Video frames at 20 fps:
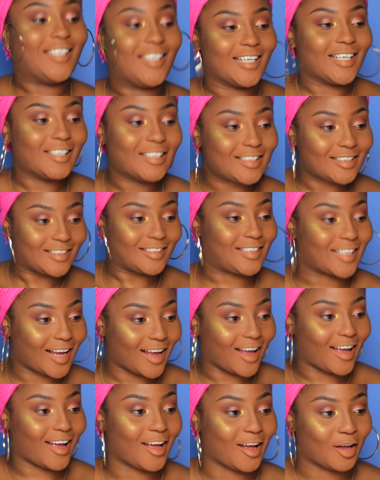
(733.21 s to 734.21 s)
Get
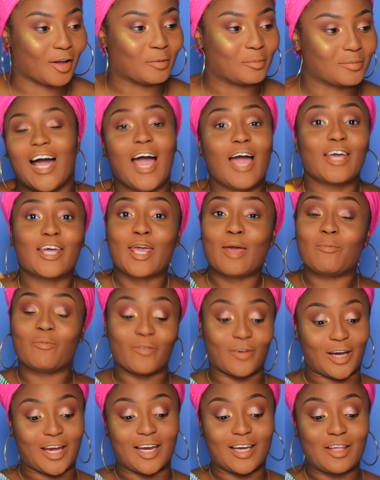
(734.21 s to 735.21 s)
them! I keep
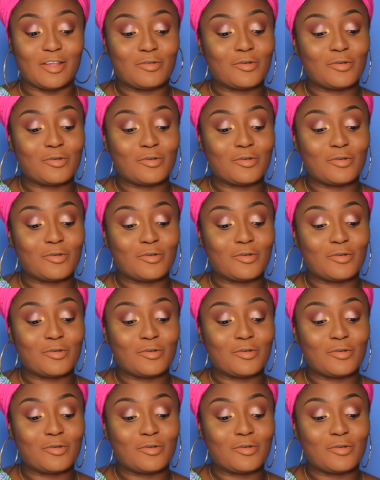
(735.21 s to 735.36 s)
forgetting